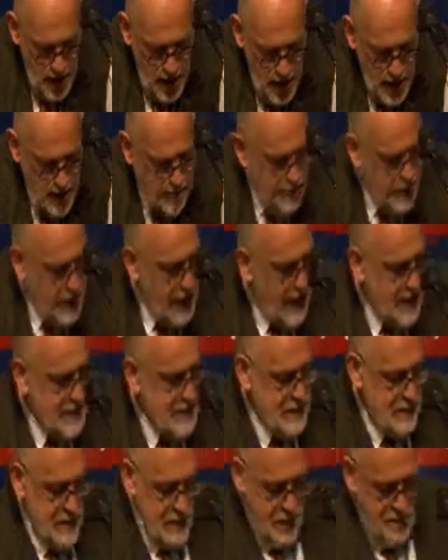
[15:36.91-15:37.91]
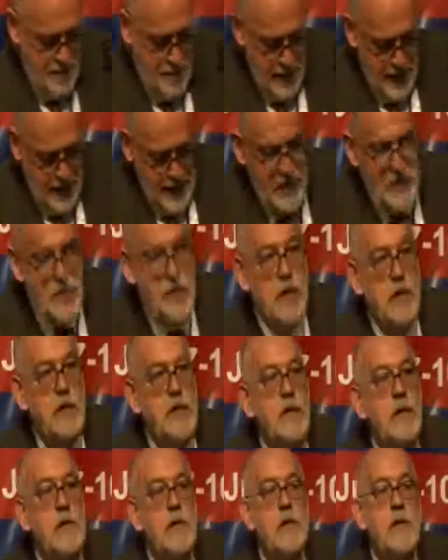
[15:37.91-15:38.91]
And the last remark,
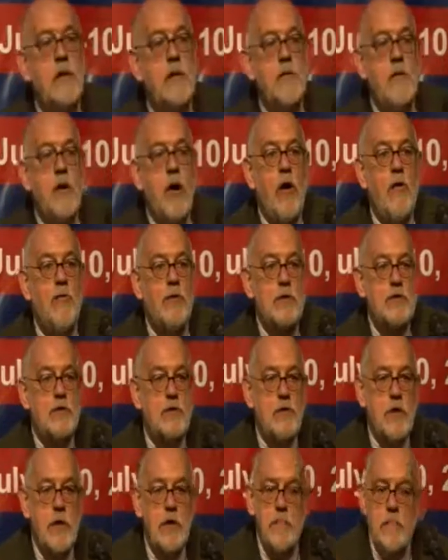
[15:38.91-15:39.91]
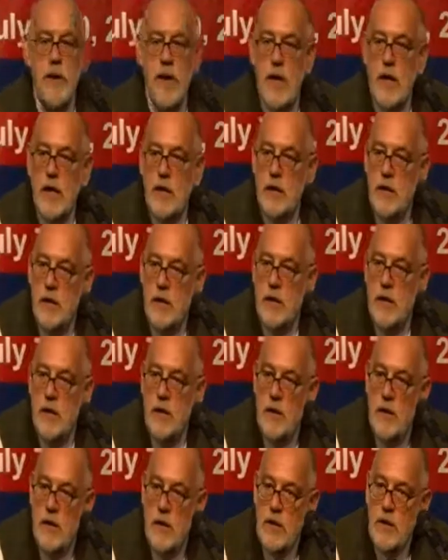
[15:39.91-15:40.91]
we're always looking back.
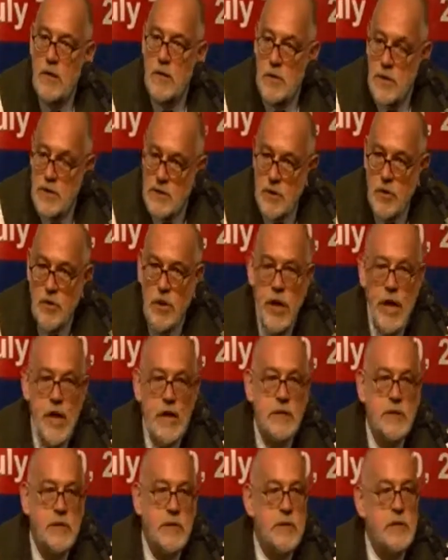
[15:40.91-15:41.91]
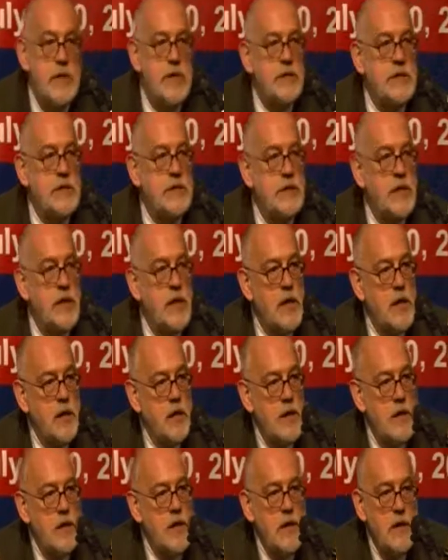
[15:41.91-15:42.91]
That's correct, that's
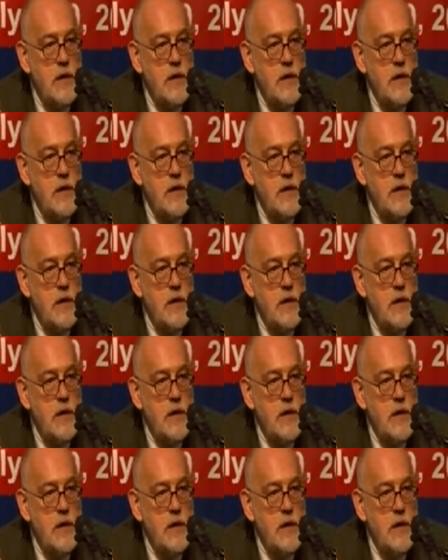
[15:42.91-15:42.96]
necessary.